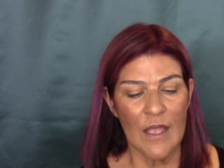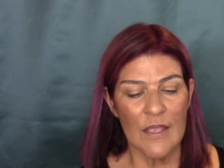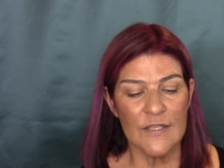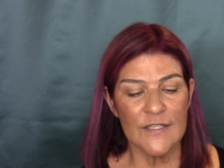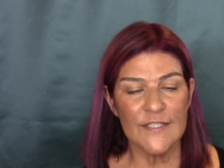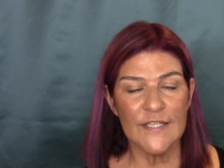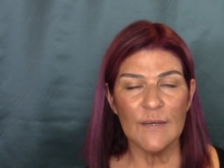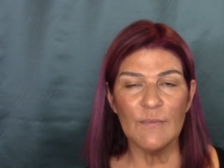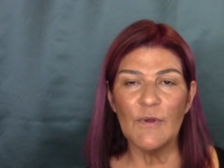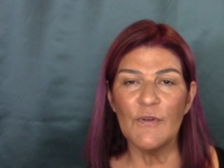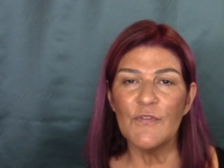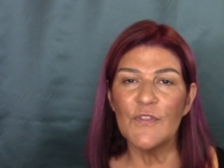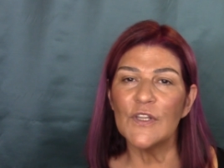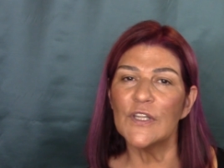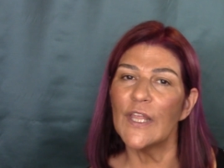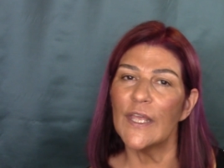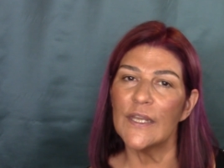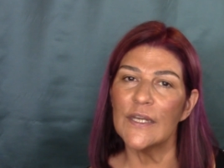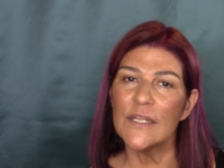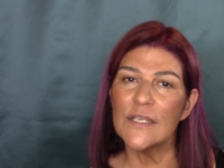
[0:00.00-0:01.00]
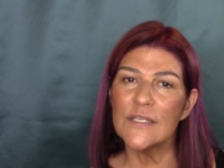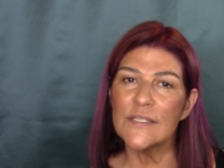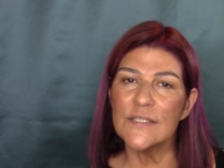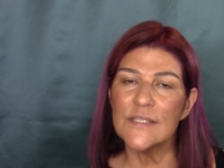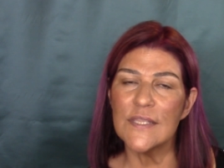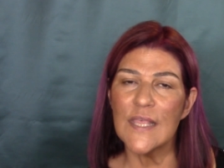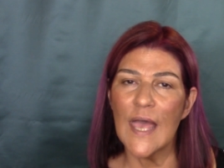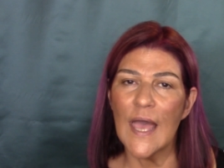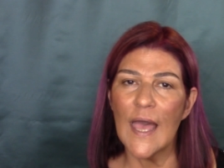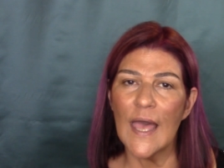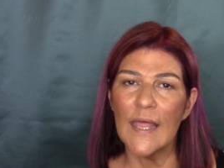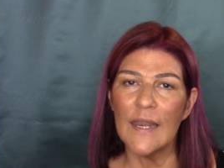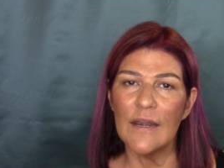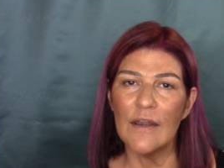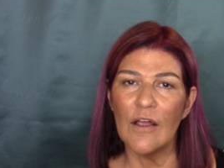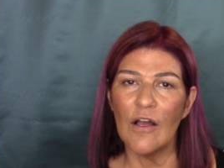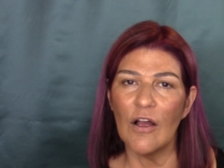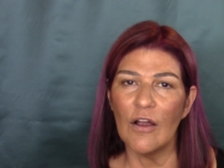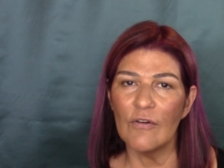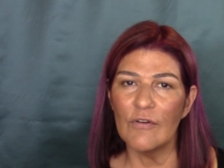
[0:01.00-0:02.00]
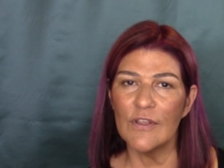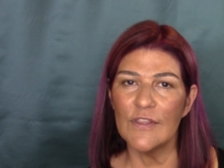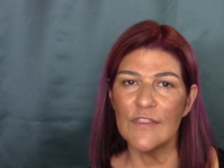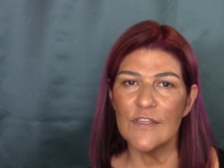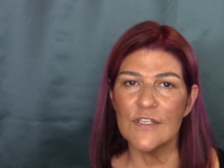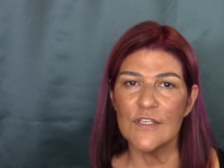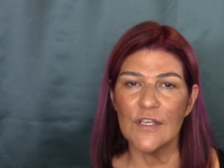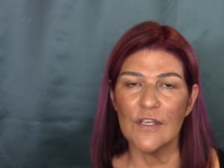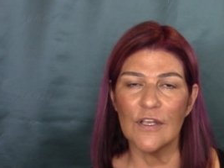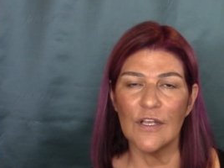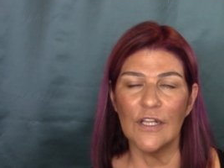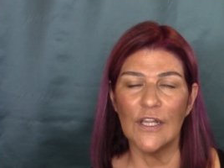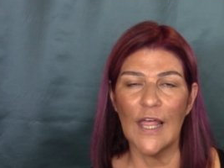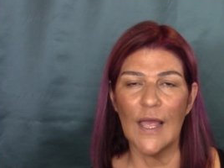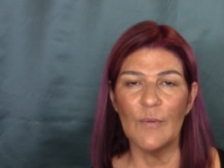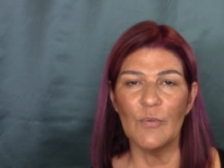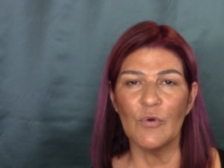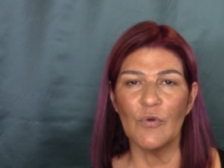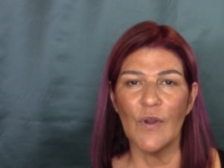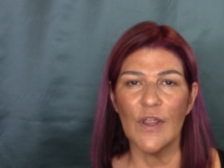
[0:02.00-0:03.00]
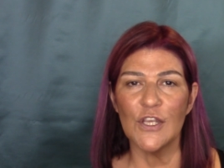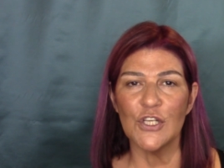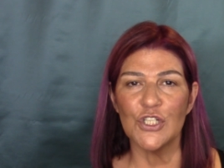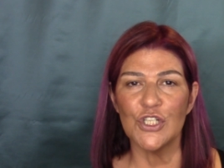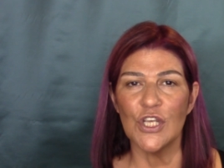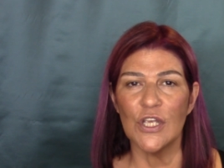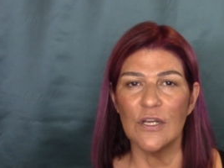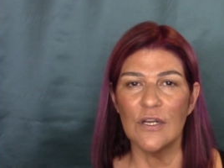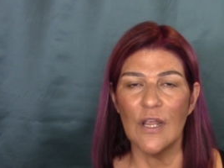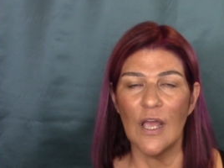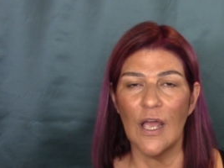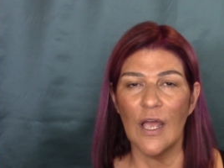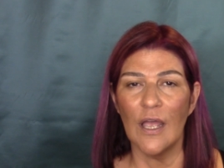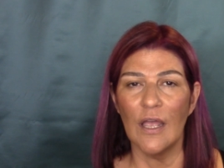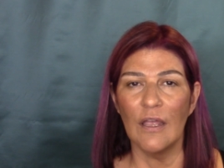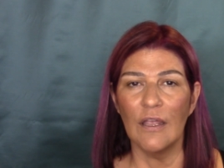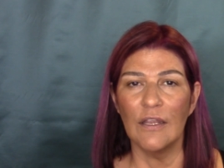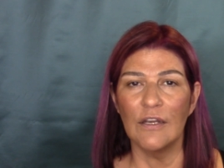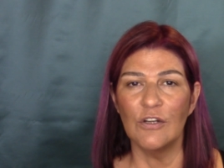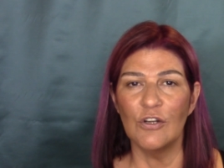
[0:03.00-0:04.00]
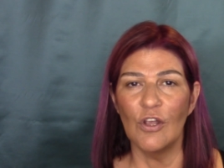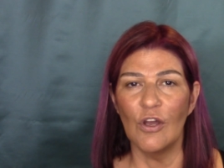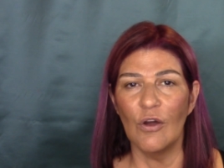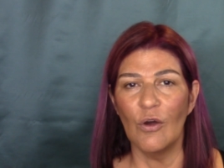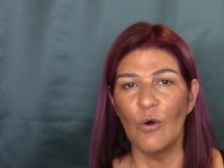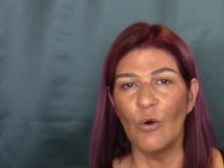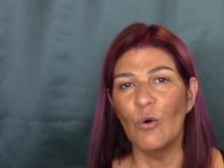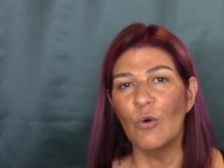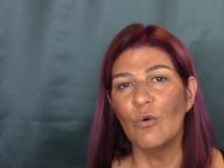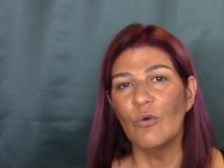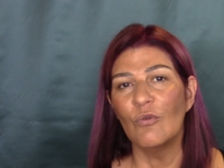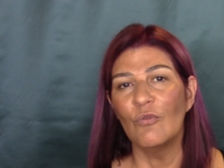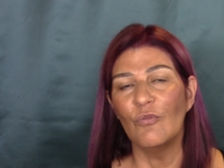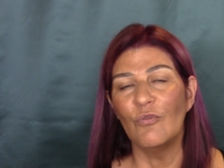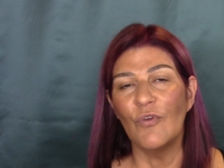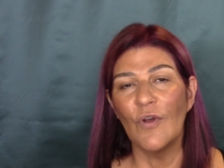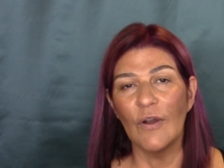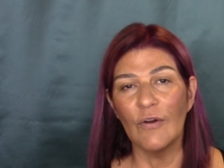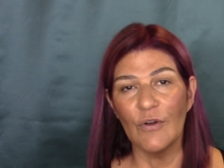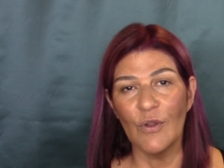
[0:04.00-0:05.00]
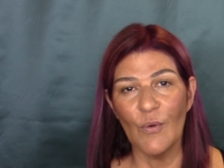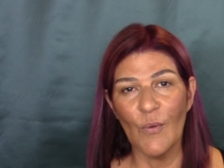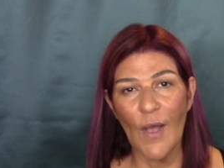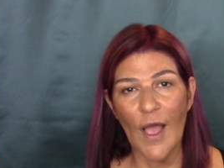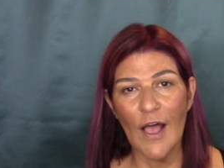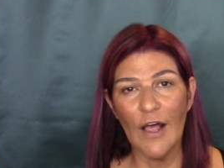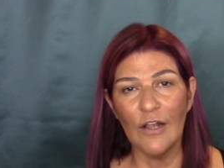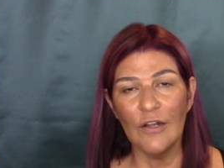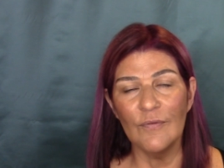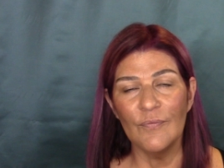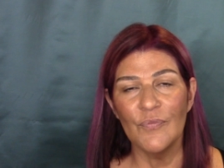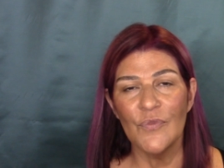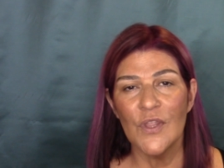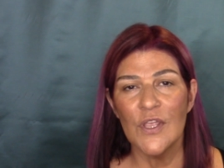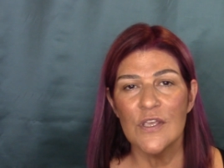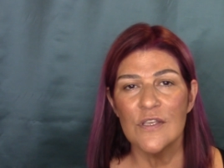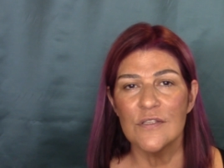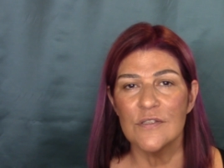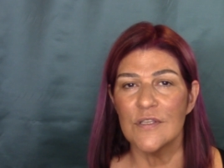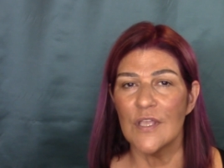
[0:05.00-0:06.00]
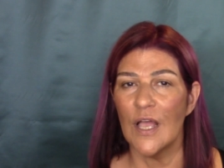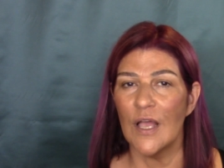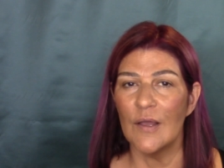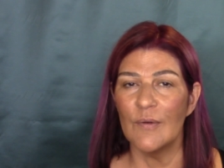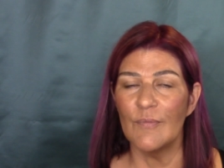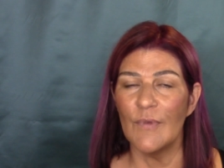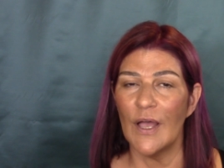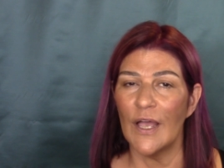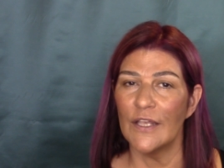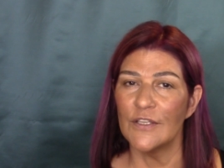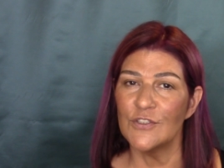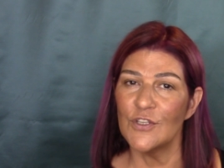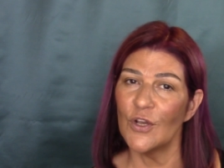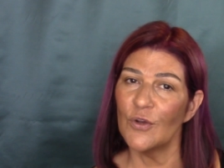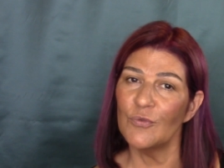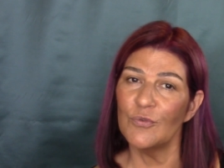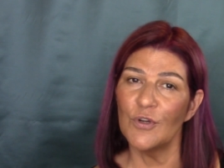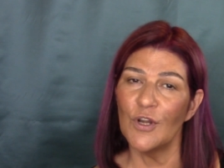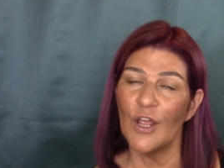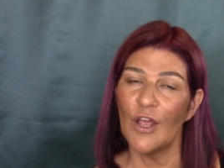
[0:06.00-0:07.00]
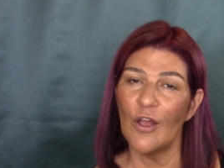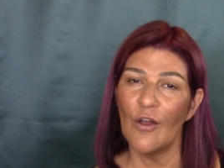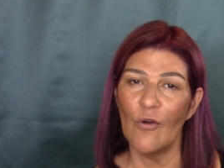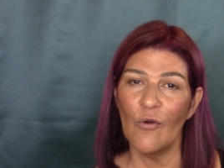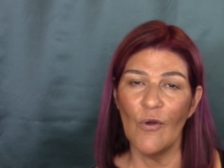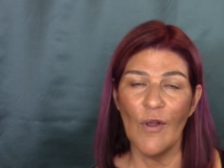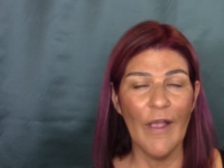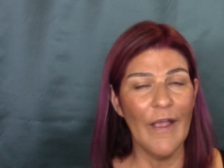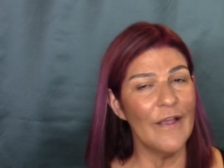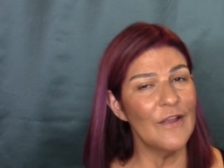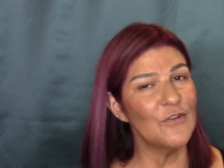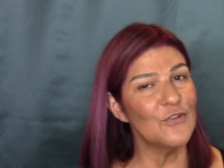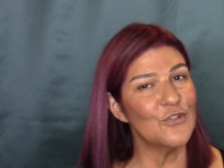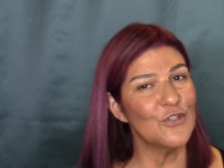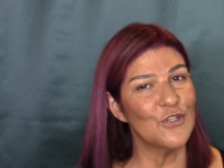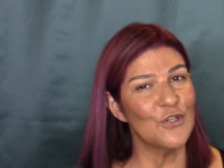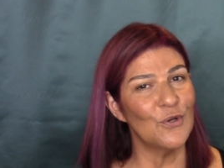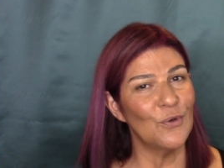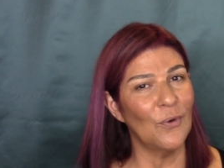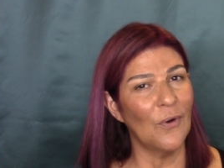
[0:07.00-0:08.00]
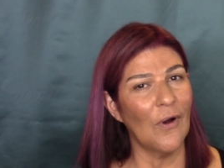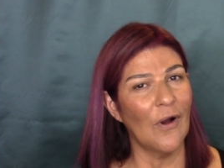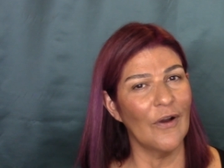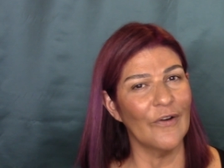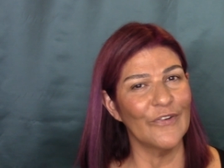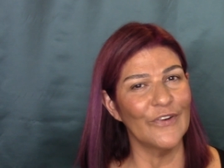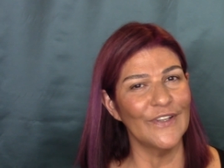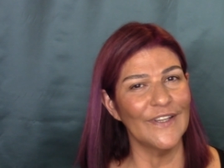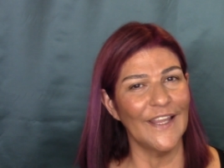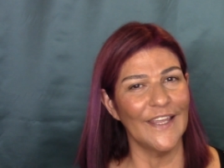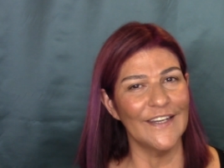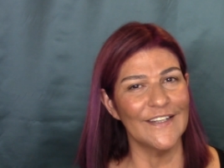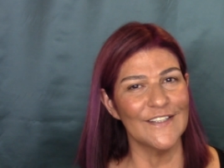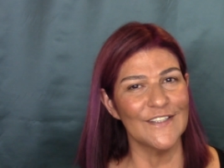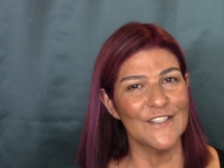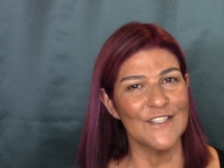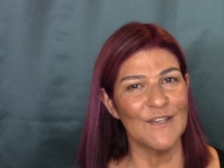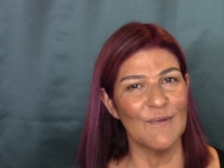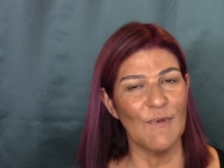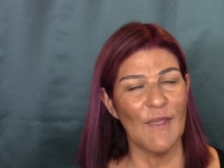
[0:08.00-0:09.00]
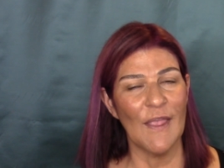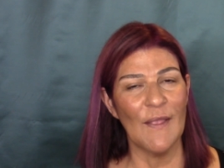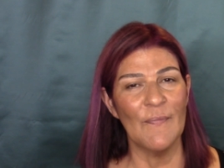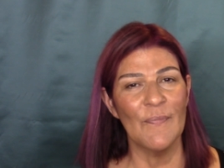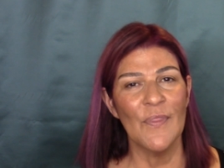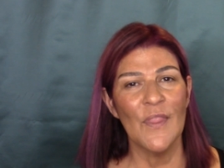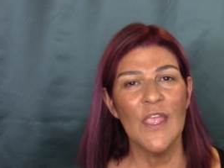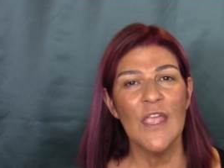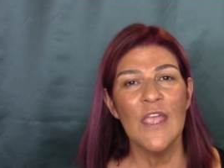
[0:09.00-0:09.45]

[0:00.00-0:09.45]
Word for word: Some of the ladies that are in the collaboration I know very well, some I don't know, and two are related to me.